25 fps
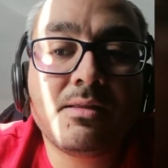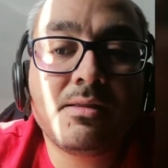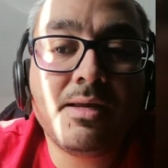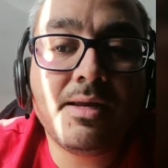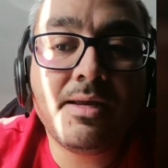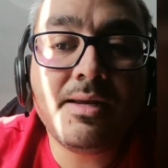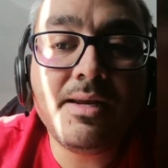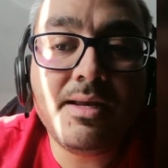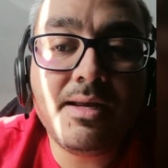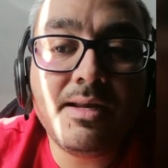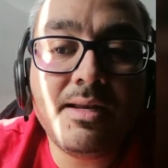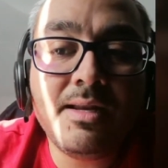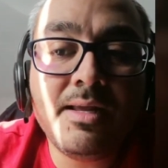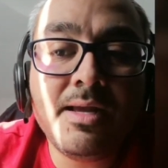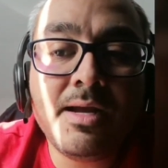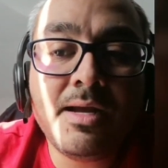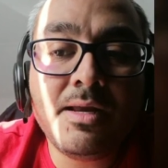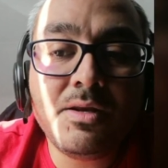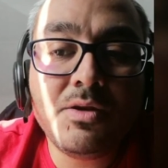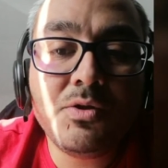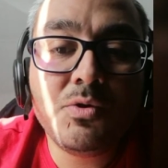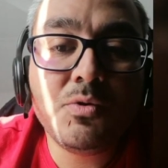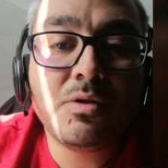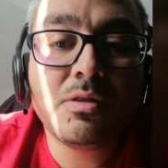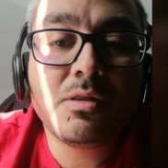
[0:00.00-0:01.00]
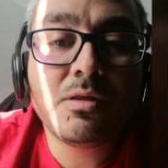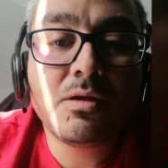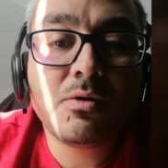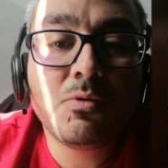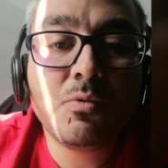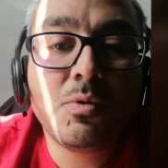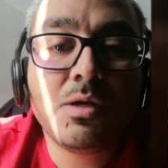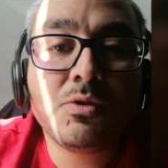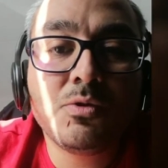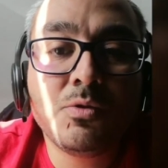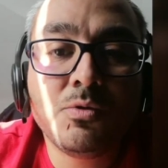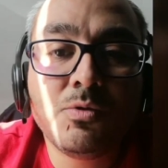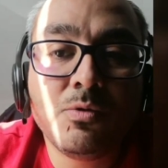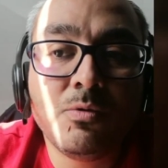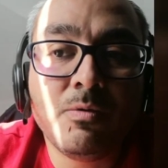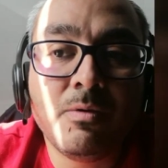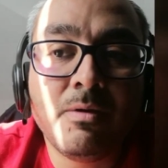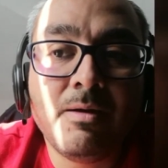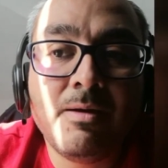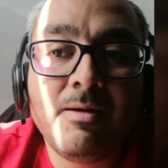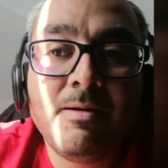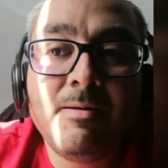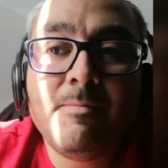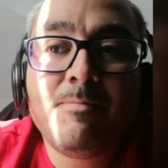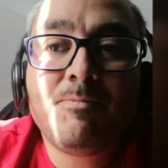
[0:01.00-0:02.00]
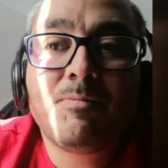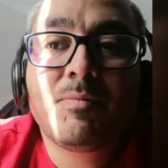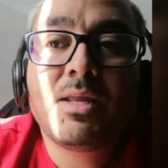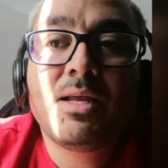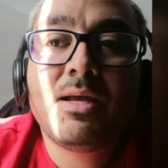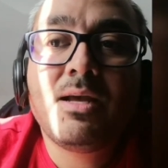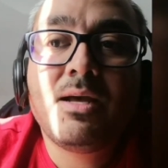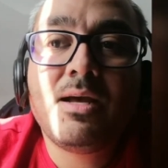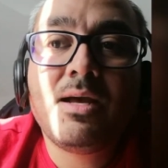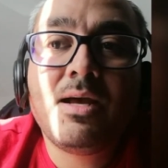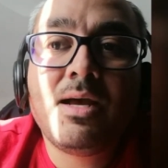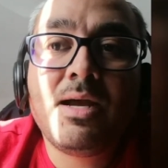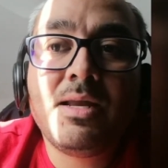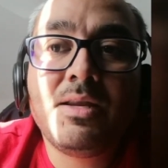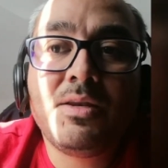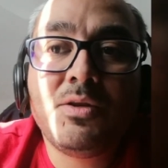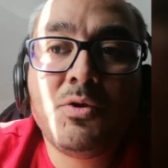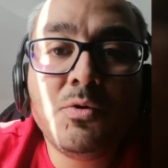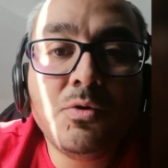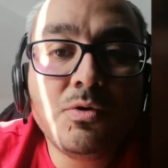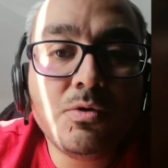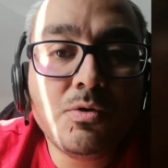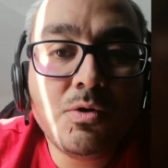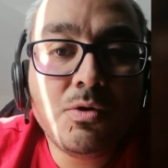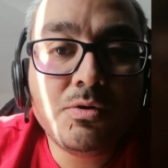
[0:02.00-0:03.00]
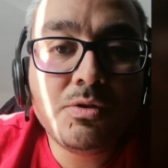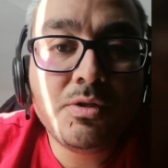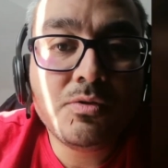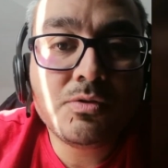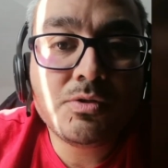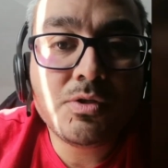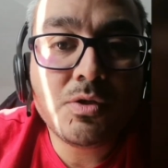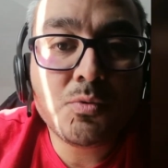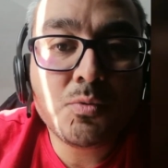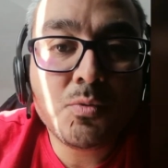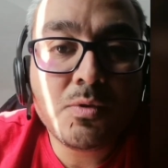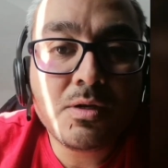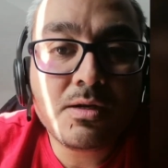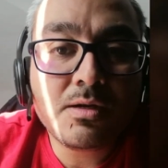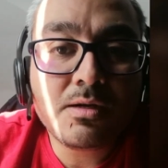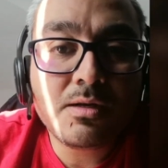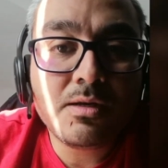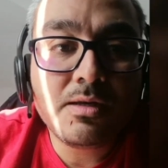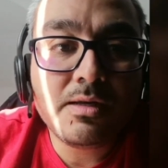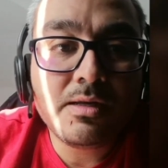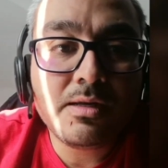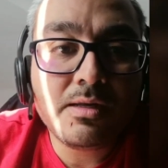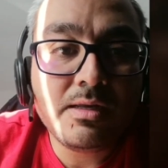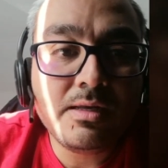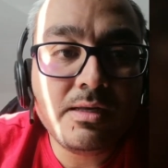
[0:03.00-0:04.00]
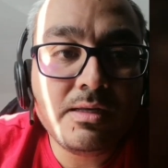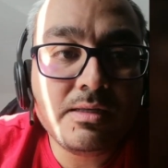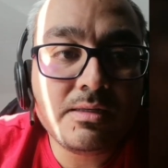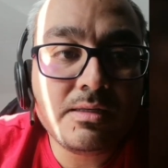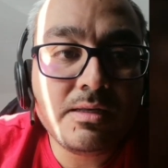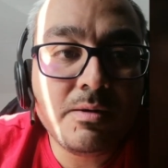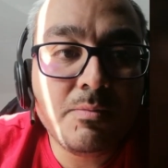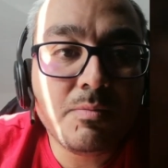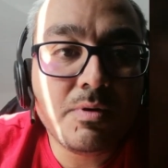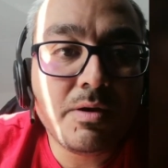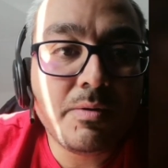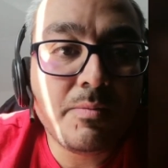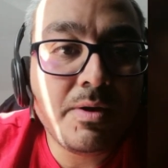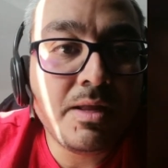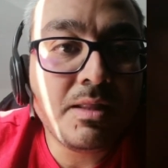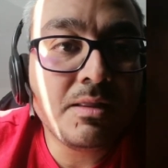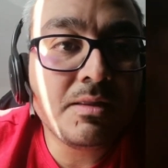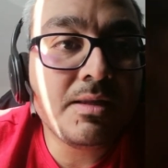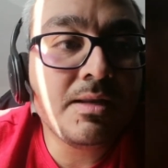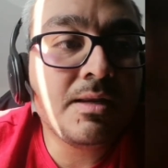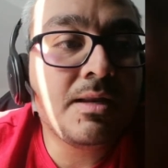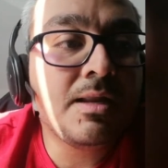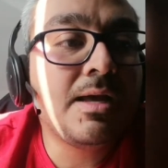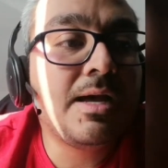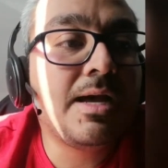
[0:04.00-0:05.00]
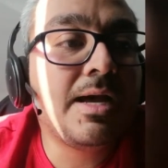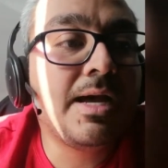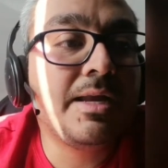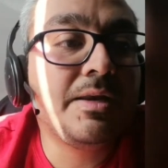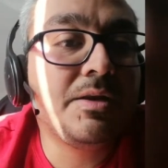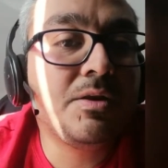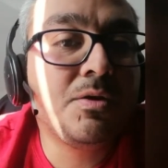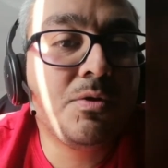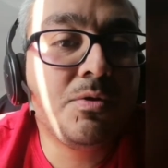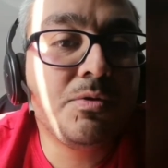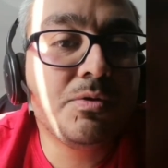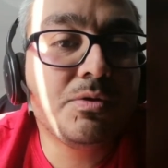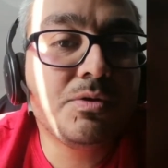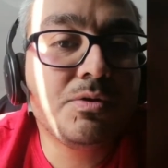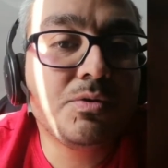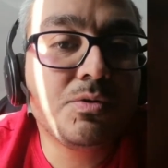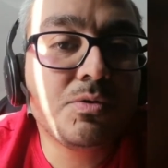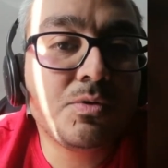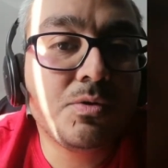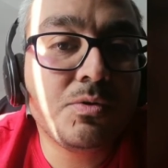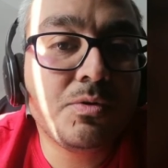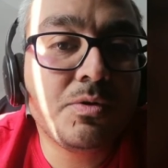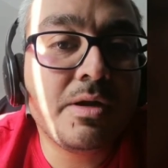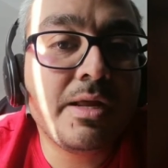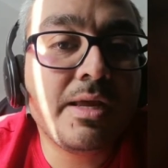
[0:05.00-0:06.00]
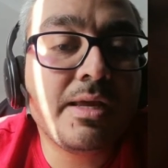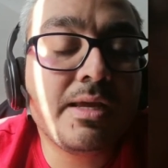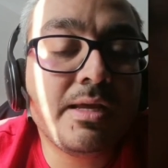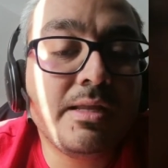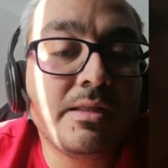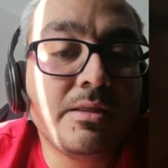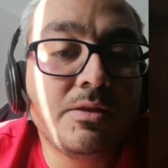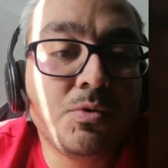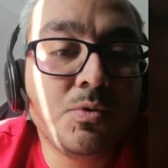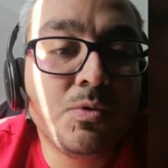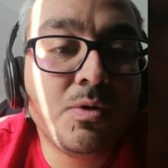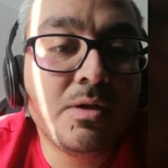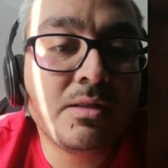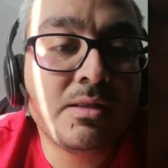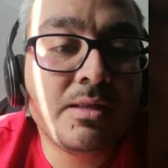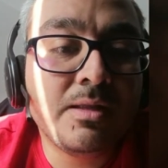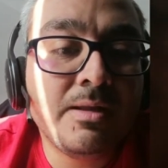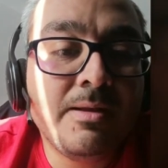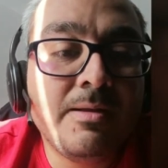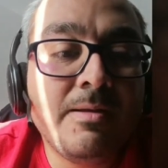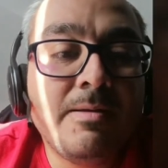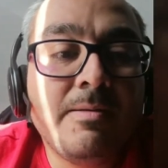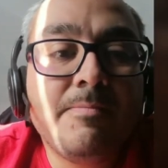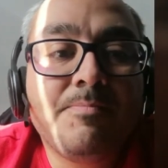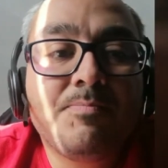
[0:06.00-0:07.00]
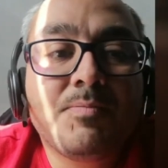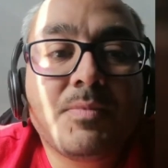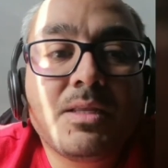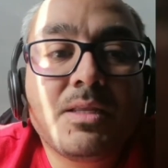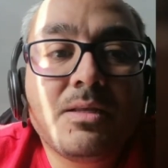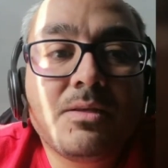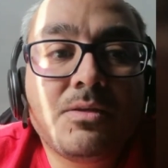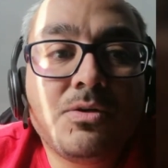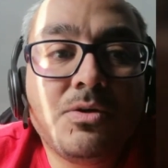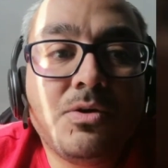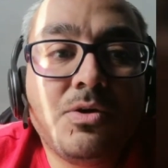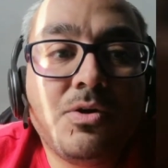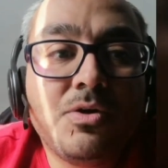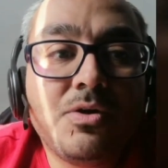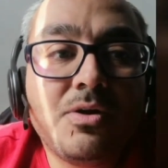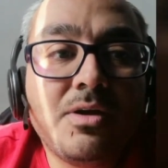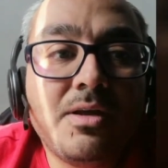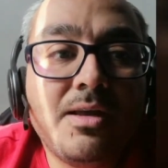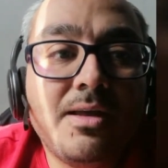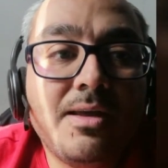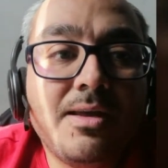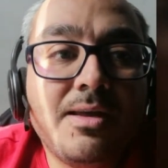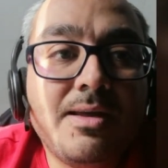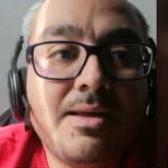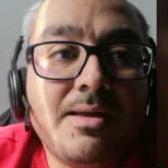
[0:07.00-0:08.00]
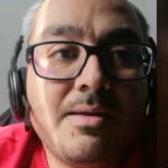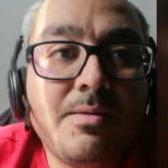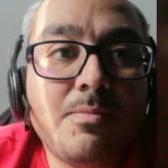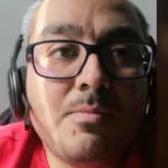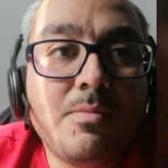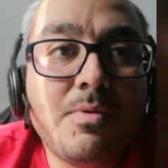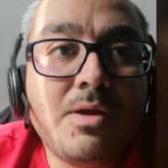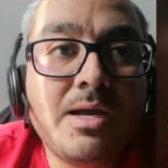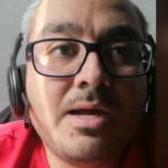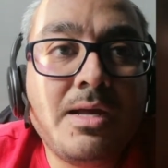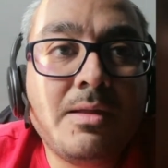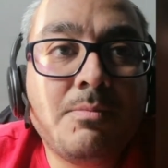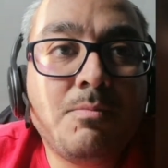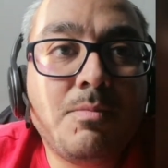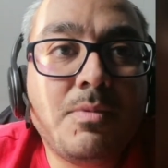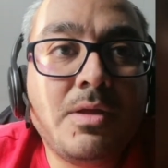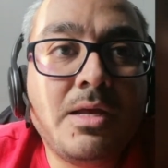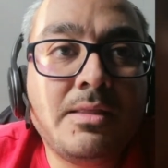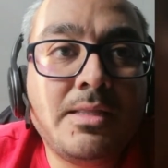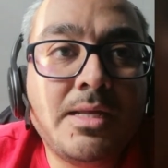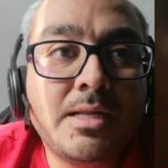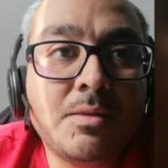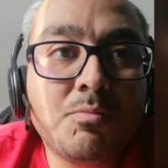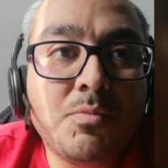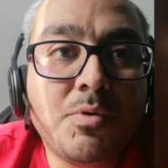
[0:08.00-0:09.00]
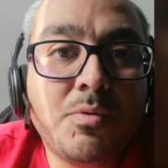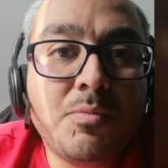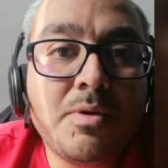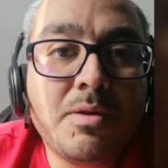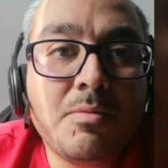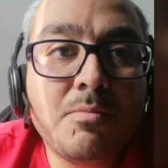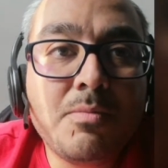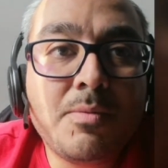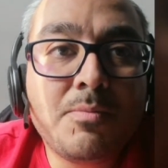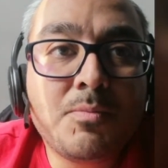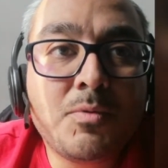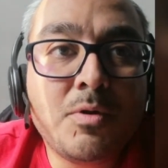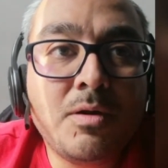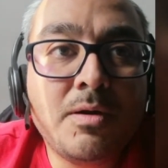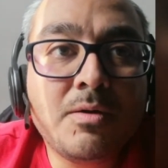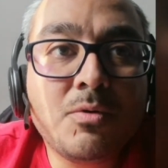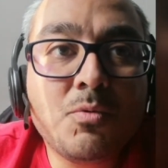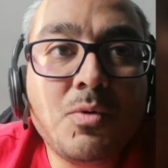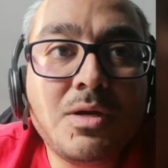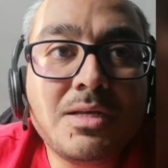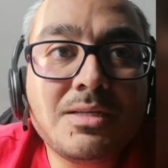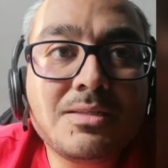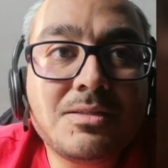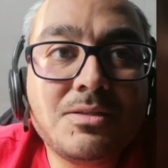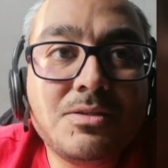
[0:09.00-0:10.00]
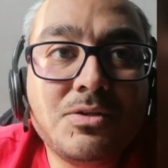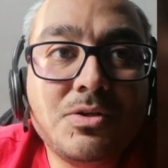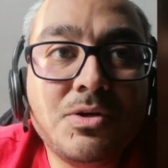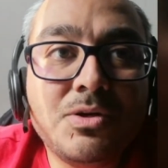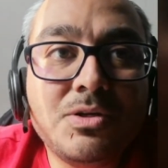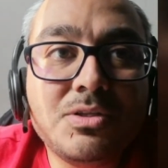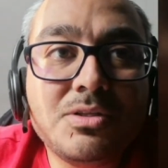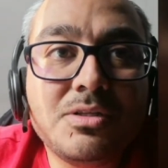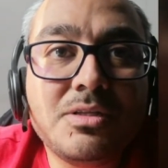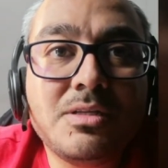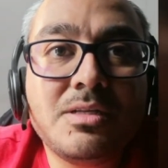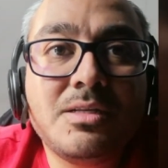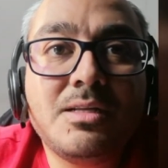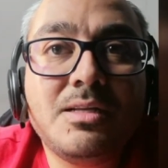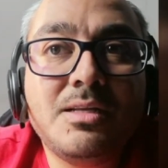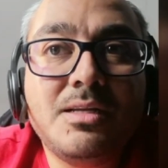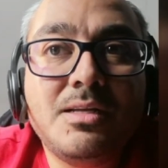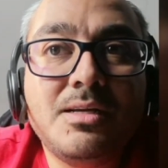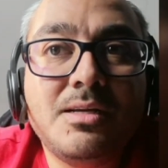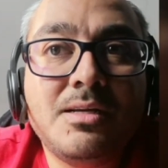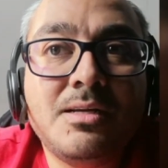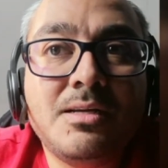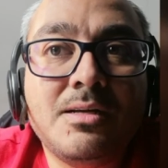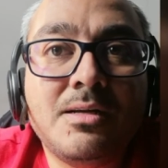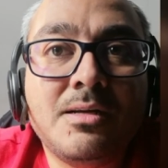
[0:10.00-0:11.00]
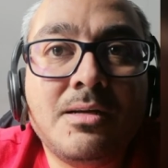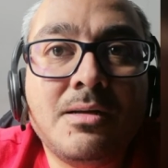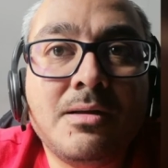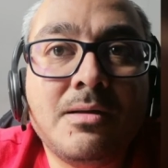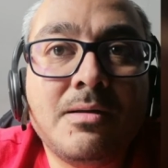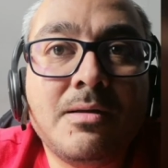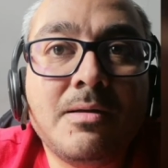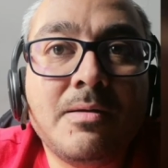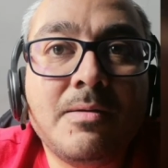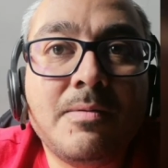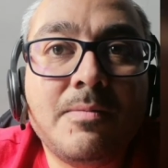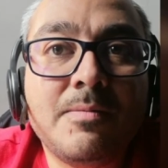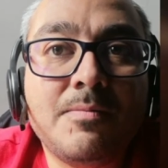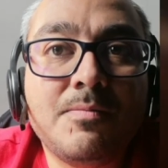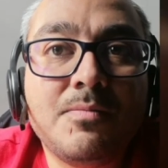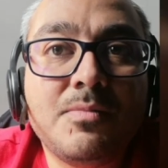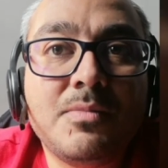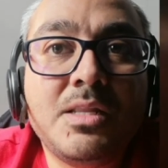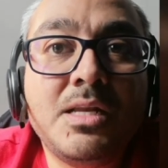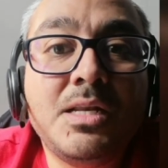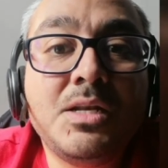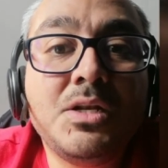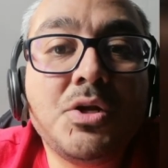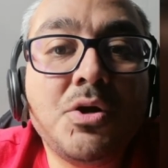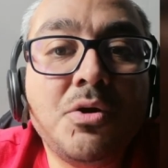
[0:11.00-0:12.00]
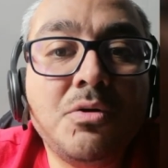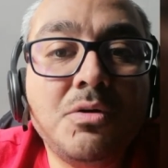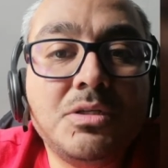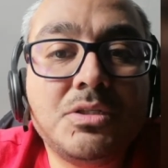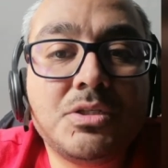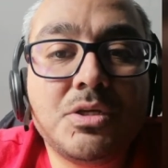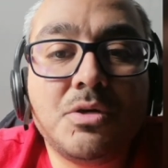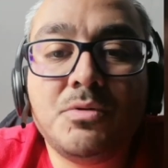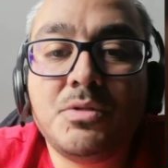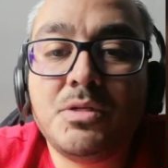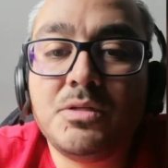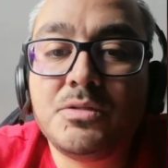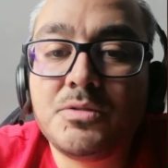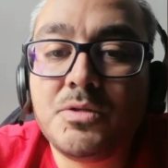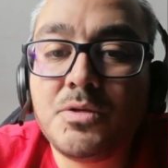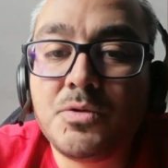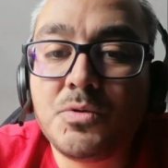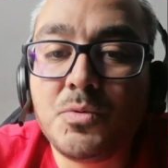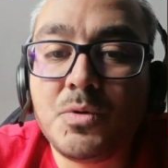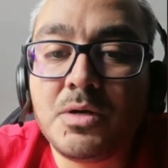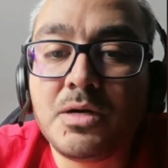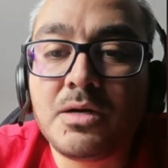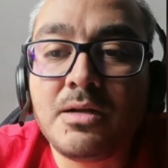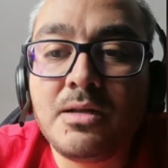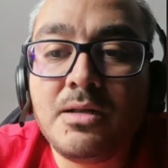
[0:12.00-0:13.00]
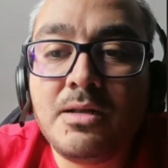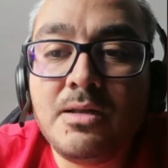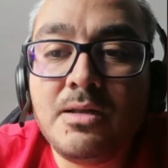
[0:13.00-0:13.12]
Technically, I knew what to do. I knew how the software is implemented. I know how I can do it. So at that moment, my problem was not the knowledge of the software